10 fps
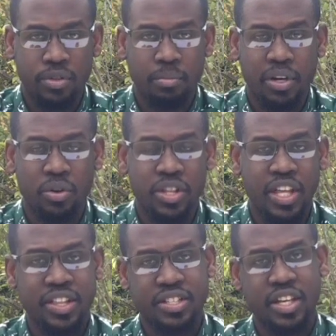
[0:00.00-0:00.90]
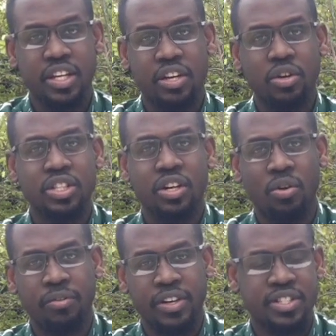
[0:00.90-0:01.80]
But on the other side, he got an
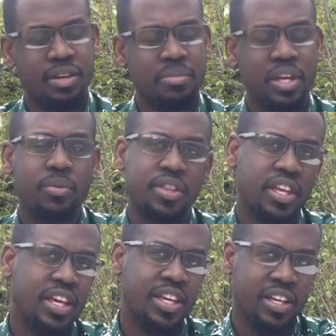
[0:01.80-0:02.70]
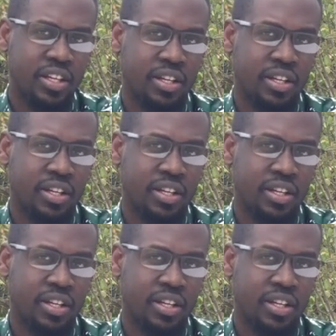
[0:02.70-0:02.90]
offer. Same thing with Kingi.